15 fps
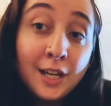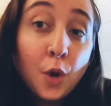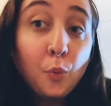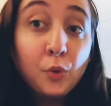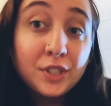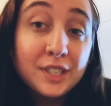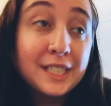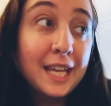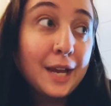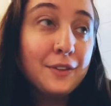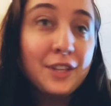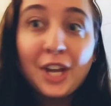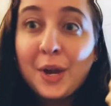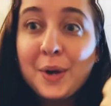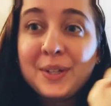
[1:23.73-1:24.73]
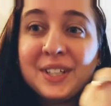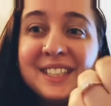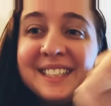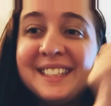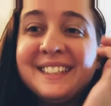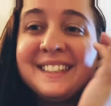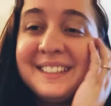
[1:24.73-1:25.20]
We'll see how that
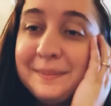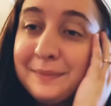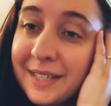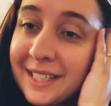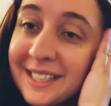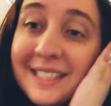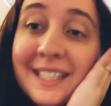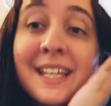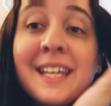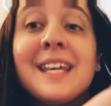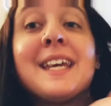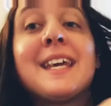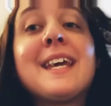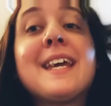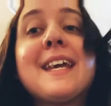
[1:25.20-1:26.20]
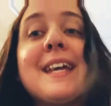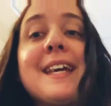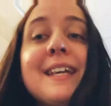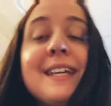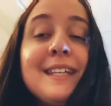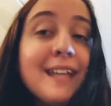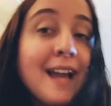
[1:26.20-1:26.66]
goes, but
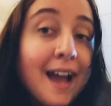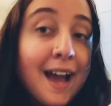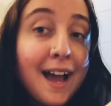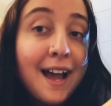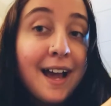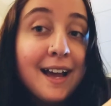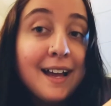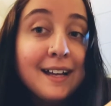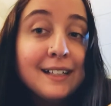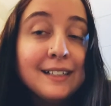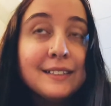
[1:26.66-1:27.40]
yeah,